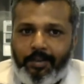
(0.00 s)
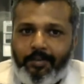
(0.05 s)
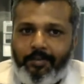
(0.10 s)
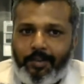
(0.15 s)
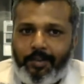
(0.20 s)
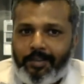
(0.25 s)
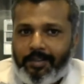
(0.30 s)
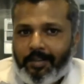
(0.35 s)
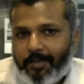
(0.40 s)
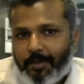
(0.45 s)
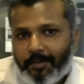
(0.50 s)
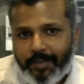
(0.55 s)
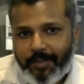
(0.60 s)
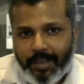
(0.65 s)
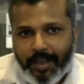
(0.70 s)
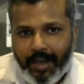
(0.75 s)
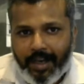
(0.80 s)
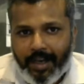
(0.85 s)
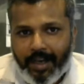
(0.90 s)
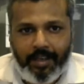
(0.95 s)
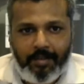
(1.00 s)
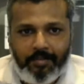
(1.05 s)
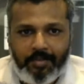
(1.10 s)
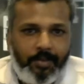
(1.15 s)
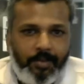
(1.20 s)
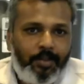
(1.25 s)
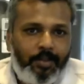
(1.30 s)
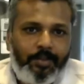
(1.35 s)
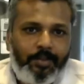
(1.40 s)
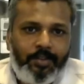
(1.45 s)
for some of the IIMs
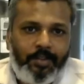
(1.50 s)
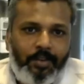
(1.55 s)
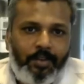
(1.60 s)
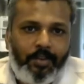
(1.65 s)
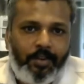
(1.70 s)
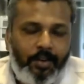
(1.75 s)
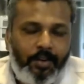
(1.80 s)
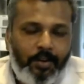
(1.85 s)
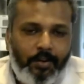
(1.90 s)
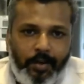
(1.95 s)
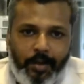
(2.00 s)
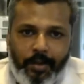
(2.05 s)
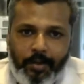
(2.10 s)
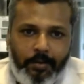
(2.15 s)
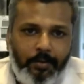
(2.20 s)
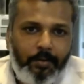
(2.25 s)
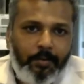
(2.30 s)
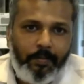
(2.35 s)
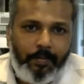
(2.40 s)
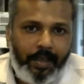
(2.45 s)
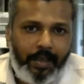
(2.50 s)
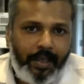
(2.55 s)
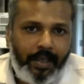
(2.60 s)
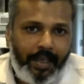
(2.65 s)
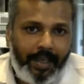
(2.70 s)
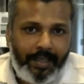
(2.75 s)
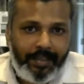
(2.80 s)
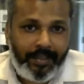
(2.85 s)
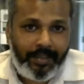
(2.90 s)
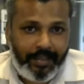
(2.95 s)
because you're not going to pay
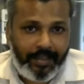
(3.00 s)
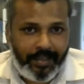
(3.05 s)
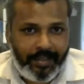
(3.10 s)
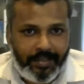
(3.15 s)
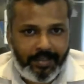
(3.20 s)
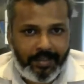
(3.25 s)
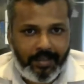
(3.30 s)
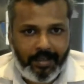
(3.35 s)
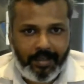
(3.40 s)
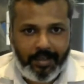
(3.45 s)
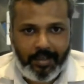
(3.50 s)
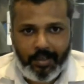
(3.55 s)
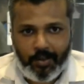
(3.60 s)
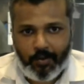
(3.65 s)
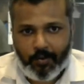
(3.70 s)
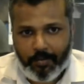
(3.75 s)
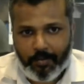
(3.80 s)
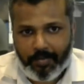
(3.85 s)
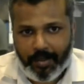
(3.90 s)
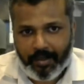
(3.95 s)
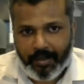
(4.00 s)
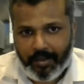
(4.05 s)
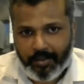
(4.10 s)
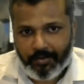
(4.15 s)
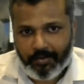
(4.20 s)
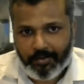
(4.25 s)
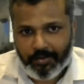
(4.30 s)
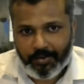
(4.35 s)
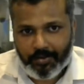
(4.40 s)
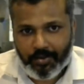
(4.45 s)
anything extra to apply to
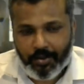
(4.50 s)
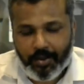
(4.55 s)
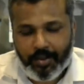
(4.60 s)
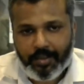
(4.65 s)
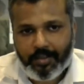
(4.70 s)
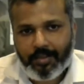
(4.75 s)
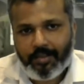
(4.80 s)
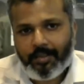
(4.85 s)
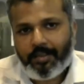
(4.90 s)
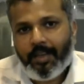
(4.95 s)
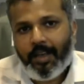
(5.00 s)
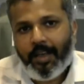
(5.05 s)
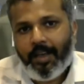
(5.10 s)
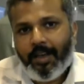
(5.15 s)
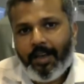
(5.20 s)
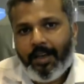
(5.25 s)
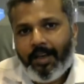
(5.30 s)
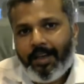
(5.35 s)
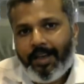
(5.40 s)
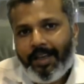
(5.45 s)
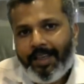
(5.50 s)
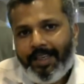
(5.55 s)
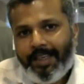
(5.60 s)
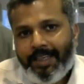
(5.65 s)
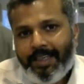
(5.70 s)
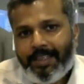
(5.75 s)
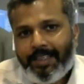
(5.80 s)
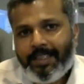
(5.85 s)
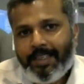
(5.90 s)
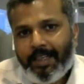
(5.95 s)
those colleges,
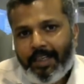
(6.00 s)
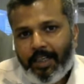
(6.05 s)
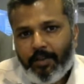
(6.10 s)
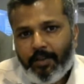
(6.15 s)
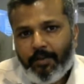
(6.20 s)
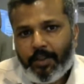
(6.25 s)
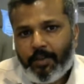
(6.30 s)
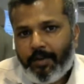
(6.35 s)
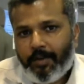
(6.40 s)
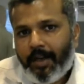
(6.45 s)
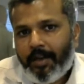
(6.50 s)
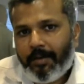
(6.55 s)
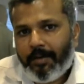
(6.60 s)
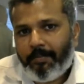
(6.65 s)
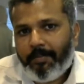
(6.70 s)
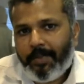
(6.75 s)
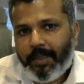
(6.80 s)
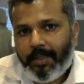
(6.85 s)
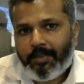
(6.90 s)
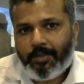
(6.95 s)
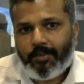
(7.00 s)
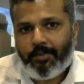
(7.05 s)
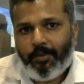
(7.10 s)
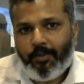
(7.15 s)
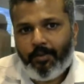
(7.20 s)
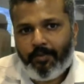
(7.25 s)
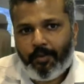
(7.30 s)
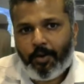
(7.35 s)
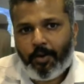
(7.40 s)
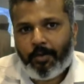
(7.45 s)
each individual B school
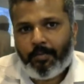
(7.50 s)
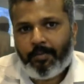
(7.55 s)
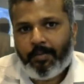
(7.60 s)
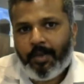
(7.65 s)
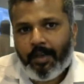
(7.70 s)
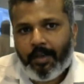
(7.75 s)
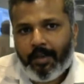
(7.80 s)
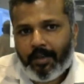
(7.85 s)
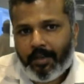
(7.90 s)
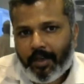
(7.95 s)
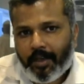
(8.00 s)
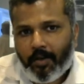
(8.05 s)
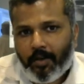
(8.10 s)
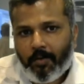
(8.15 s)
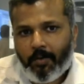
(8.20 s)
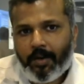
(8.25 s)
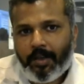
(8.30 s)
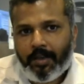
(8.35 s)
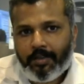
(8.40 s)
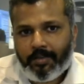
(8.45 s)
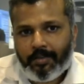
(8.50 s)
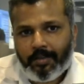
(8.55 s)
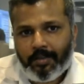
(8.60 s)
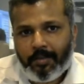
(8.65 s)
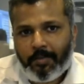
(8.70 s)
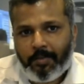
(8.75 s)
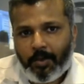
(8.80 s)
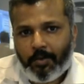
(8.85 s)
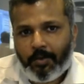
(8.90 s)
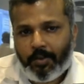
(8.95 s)
form requires
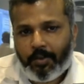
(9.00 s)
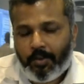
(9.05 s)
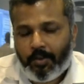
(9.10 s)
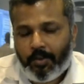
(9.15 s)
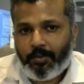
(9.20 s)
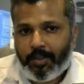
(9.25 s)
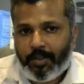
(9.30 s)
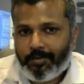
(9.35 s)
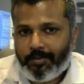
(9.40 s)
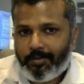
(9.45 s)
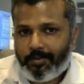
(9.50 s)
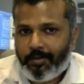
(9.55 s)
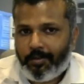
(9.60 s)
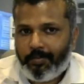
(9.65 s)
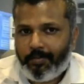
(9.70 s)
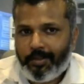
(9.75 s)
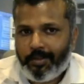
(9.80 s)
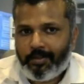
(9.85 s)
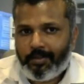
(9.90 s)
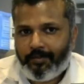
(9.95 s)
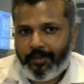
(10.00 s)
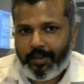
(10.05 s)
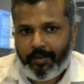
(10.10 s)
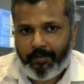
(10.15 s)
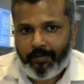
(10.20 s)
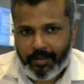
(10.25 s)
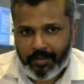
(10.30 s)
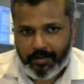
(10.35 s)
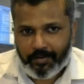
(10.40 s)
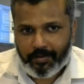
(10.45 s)
about 2,000 rupees of
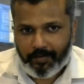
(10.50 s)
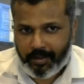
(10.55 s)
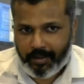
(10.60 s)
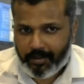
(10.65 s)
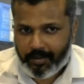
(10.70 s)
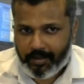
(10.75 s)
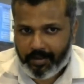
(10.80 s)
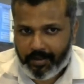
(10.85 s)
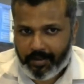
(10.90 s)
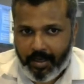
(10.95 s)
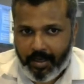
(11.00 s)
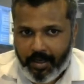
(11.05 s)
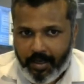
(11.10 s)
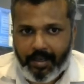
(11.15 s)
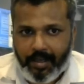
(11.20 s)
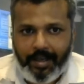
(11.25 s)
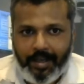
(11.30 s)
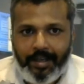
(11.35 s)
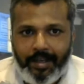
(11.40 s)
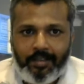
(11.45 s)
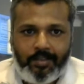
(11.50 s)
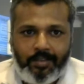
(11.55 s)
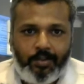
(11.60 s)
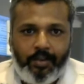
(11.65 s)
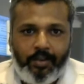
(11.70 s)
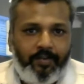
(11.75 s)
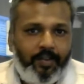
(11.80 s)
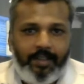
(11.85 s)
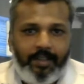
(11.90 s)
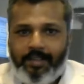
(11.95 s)
investment, right? So
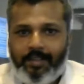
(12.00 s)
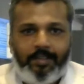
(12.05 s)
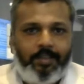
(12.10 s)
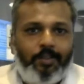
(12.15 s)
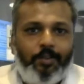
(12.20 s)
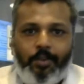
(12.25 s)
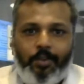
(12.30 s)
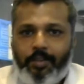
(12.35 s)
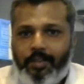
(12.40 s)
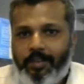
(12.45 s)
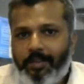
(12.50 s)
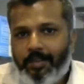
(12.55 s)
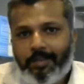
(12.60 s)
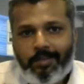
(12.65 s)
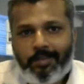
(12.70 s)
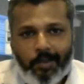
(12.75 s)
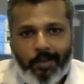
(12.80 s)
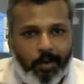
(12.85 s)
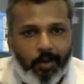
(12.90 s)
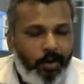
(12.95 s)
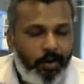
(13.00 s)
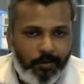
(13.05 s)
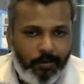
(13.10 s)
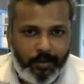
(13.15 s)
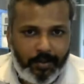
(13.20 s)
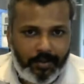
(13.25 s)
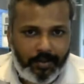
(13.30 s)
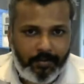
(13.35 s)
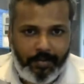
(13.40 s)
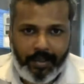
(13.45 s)
if you're just going to jizz all over
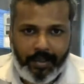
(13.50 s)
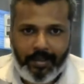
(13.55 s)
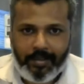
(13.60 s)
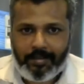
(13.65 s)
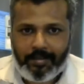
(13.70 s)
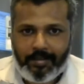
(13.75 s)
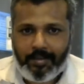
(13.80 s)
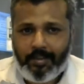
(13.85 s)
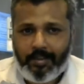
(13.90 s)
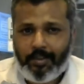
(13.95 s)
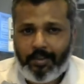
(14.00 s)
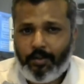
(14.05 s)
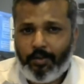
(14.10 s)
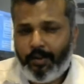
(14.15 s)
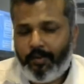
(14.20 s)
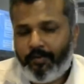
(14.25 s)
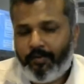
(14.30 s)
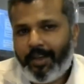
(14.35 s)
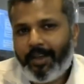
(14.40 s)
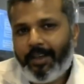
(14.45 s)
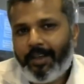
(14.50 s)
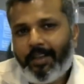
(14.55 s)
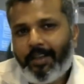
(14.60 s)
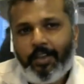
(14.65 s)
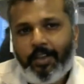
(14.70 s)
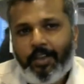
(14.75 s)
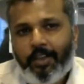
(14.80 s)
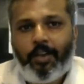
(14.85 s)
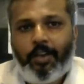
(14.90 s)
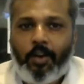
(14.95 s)
the place, you will find that
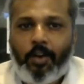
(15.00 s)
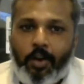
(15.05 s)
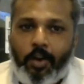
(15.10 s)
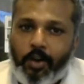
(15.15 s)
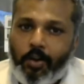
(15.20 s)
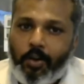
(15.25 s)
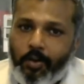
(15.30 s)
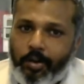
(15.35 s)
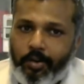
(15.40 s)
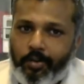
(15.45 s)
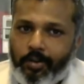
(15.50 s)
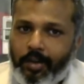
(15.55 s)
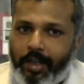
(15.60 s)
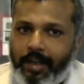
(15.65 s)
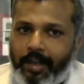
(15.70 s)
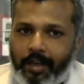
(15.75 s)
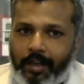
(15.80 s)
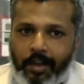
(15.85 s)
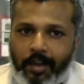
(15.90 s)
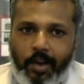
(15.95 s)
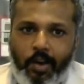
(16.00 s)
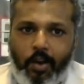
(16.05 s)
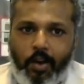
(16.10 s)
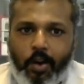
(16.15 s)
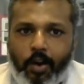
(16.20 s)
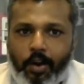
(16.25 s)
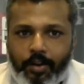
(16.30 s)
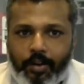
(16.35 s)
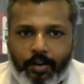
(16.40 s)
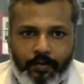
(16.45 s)
you are not going to get a
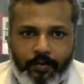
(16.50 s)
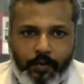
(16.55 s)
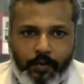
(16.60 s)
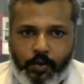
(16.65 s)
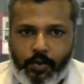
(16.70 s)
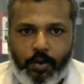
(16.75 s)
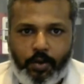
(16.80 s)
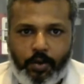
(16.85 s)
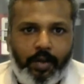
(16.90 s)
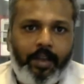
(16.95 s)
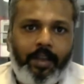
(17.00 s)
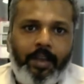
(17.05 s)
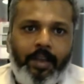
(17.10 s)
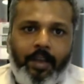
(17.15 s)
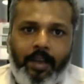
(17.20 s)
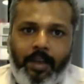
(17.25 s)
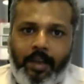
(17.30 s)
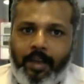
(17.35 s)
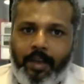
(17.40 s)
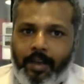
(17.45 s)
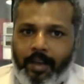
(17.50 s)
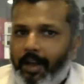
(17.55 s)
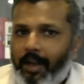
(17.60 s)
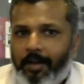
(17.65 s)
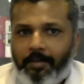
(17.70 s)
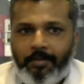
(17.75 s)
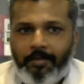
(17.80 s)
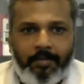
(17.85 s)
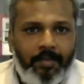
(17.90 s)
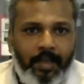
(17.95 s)
lot of joy
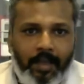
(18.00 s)
come